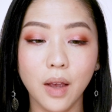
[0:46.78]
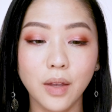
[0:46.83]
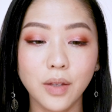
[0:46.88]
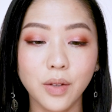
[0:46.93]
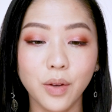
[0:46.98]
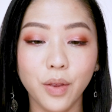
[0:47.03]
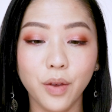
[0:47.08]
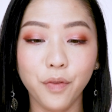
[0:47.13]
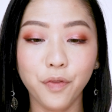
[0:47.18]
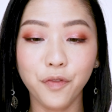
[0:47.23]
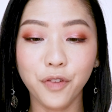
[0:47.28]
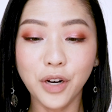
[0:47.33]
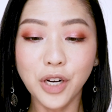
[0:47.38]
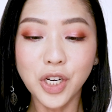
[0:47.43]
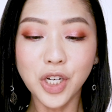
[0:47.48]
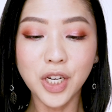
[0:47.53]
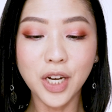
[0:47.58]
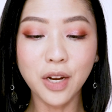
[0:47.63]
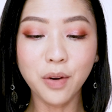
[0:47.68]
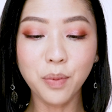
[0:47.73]
So the
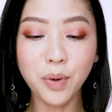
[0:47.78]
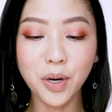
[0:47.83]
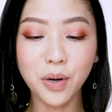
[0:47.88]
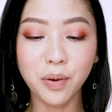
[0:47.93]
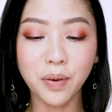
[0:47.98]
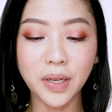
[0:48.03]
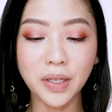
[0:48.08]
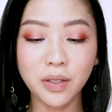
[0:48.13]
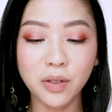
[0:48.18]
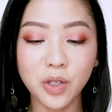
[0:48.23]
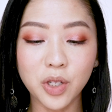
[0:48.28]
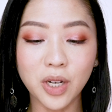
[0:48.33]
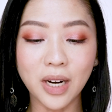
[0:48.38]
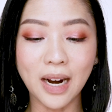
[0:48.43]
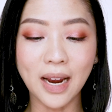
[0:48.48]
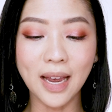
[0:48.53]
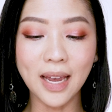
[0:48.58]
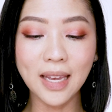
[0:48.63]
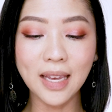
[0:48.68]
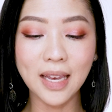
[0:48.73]
first shade we're going to
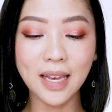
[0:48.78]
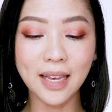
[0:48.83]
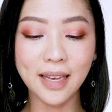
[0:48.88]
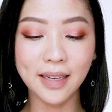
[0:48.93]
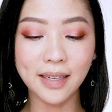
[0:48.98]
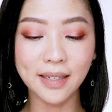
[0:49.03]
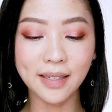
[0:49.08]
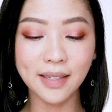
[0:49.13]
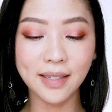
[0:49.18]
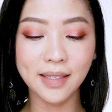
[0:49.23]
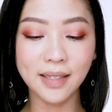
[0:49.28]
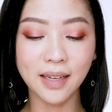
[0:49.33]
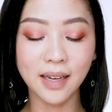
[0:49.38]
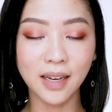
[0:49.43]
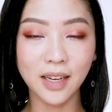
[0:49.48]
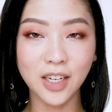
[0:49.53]
try is